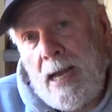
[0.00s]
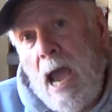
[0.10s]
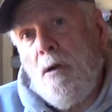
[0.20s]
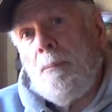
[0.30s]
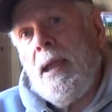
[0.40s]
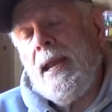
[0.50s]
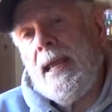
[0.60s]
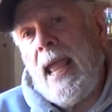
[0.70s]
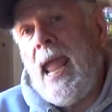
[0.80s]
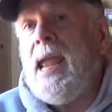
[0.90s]
Now I'm
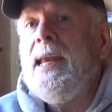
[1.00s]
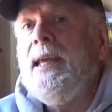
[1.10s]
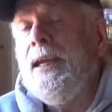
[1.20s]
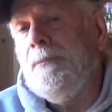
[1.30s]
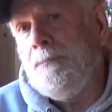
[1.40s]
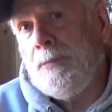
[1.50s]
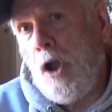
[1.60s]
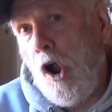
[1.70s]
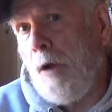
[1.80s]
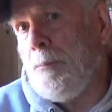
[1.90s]
getting 80
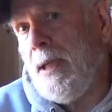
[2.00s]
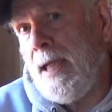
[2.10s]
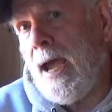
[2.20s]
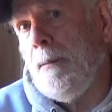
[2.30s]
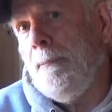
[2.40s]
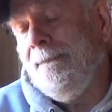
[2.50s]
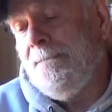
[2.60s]
RPM.